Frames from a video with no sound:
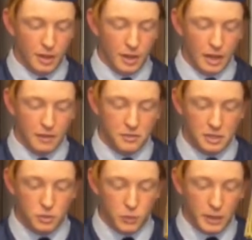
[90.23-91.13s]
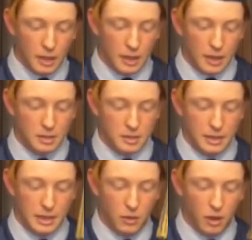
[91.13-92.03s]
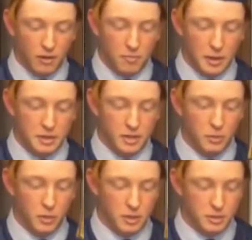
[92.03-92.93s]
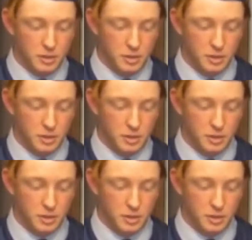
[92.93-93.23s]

I have since realized how off base I was,